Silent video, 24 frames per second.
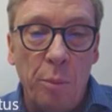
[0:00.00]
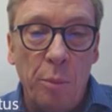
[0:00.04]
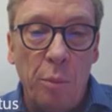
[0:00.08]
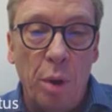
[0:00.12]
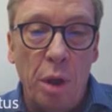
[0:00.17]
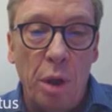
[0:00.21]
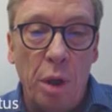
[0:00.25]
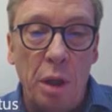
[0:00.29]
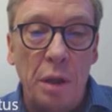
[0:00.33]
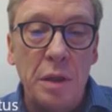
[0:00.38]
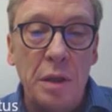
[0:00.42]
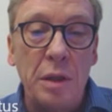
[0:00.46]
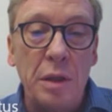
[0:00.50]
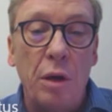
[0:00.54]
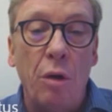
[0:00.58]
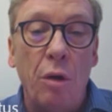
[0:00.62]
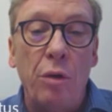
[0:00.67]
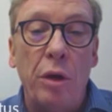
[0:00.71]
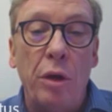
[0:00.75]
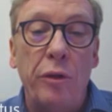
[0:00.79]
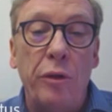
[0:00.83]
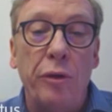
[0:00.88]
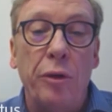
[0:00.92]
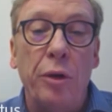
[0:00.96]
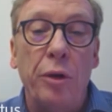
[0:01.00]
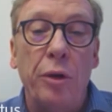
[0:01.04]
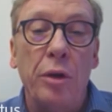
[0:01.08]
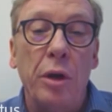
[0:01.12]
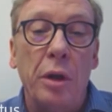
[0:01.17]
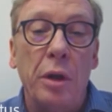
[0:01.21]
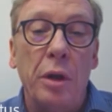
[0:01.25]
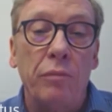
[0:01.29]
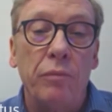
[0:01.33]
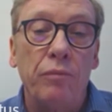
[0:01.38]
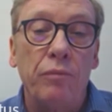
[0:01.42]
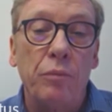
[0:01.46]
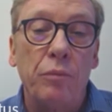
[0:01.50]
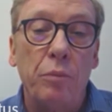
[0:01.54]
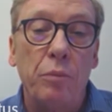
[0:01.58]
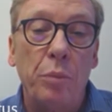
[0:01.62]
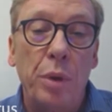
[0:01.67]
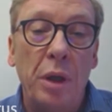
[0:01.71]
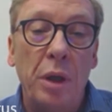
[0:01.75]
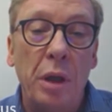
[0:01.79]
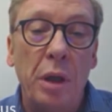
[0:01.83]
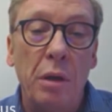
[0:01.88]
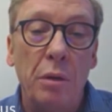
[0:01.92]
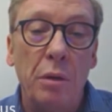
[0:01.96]
But it's going further.
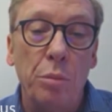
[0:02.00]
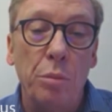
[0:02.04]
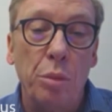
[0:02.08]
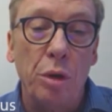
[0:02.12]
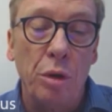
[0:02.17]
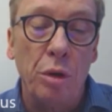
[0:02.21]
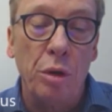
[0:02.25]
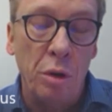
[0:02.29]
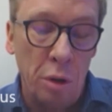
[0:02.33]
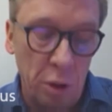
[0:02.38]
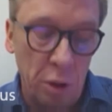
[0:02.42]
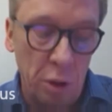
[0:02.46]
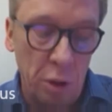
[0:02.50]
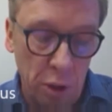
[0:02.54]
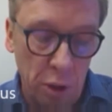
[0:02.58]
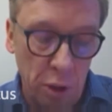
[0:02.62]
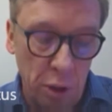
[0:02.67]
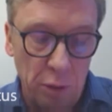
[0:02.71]
Here in Bern,